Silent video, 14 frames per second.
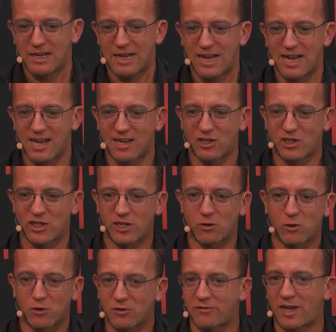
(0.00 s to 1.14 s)
And
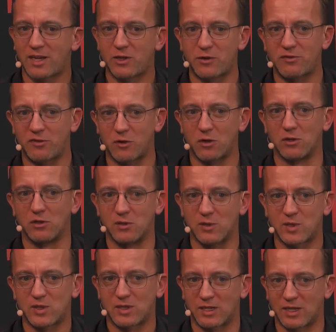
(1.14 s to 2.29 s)
shareholder value
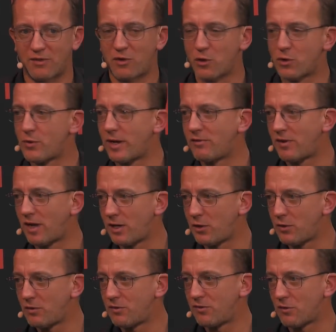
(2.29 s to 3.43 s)
follows. Like if you create
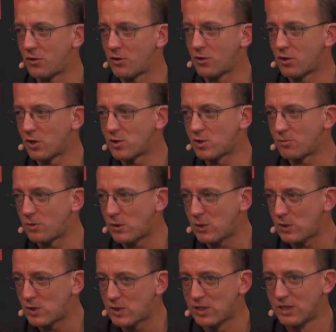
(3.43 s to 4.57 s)
value for your
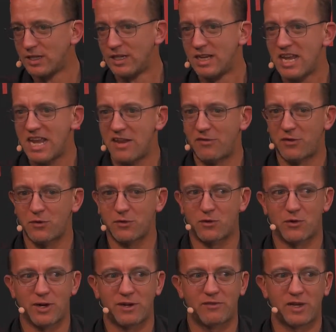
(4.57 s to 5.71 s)
customers, if you
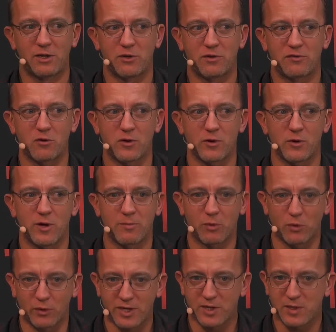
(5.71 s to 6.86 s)
create value for your
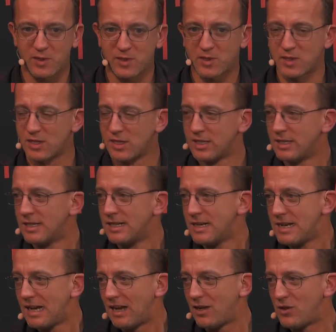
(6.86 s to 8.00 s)
employees,
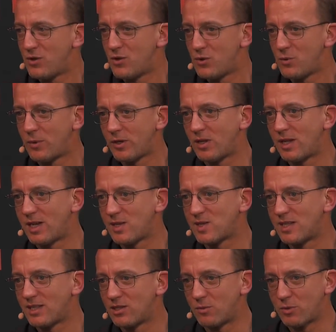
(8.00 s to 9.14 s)
you realize
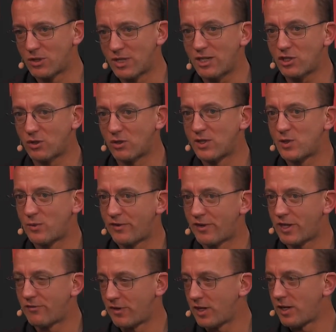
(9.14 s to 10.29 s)
that the potential is very,
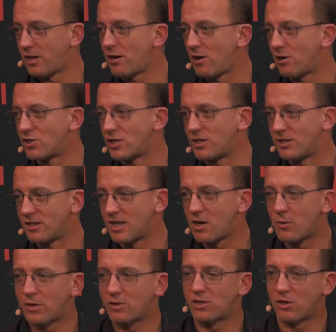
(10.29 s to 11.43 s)
very large. And now
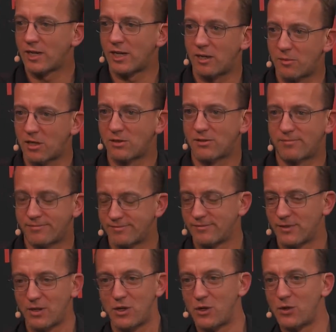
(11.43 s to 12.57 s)
we're talking about
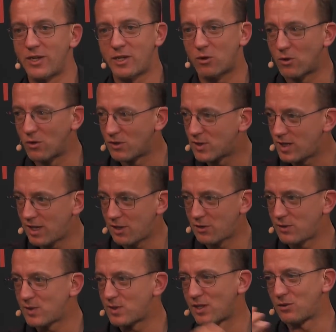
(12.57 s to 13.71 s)
unicorn
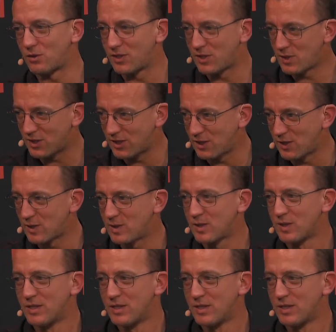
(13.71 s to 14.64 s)
status and all these things.